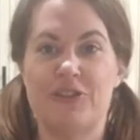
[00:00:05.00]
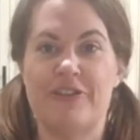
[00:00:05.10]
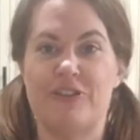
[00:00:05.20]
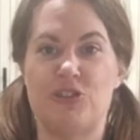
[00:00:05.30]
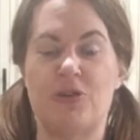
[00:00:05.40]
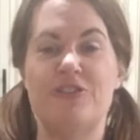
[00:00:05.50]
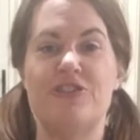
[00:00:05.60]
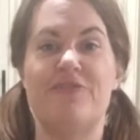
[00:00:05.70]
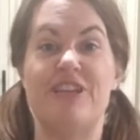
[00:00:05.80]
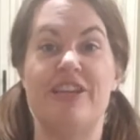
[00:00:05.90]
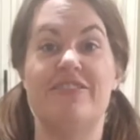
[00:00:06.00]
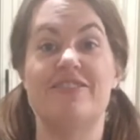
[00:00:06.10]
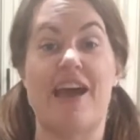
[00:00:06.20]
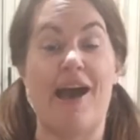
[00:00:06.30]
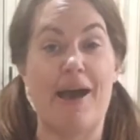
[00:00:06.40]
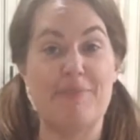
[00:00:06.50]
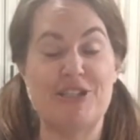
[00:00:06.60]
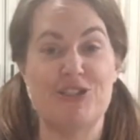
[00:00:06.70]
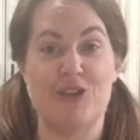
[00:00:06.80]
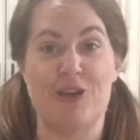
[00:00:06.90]
the shortage of yeast, I'm going to
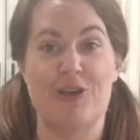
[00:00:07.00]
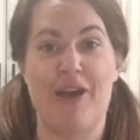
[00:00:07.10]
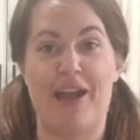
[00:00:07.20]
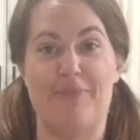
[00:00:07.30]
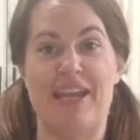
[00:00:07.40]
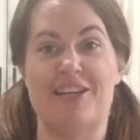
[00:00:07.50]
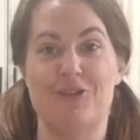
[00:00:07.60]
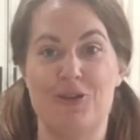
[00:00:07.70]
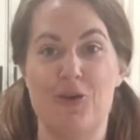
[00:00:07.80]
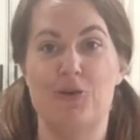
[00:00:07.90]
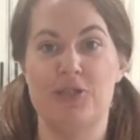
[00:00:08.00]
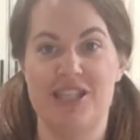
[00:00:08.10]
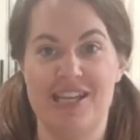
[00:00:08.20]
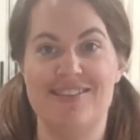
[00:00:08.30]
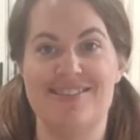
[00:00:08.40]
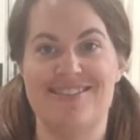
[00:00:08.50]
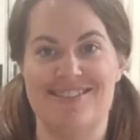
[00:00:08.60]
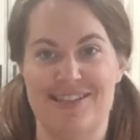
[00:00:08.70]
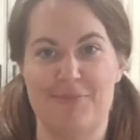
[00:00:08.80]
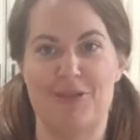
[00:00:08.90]
show you how to make a no yeast
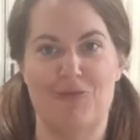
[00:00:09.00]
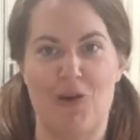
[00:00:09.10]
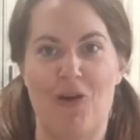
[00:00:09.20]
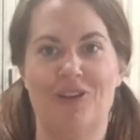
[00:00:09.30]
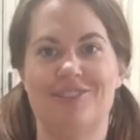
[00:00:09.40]
cinnamon roll.